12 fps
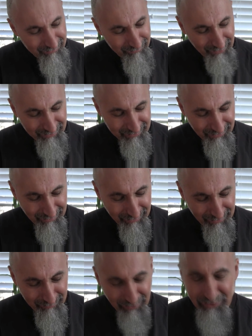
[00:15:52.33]

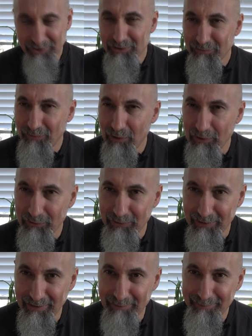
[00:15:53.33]
basically by just
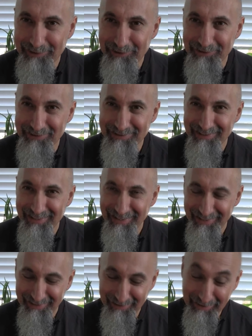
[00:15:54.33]
following the images.
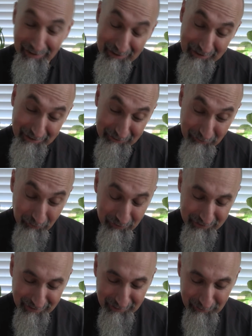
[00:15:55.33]
And as far
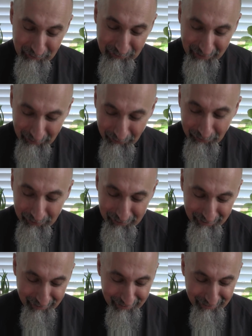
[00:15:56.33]
as I know, they are
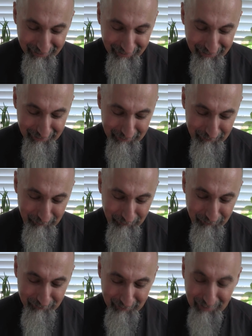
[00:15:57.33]
uh,
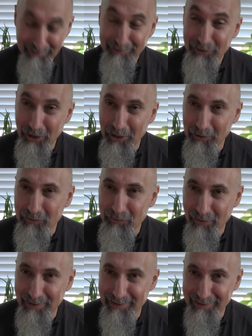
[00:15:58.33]
um, child
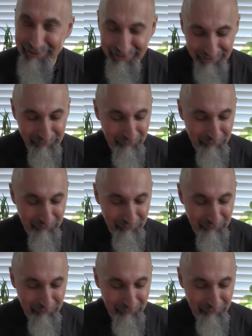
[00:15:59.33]
friendly, kid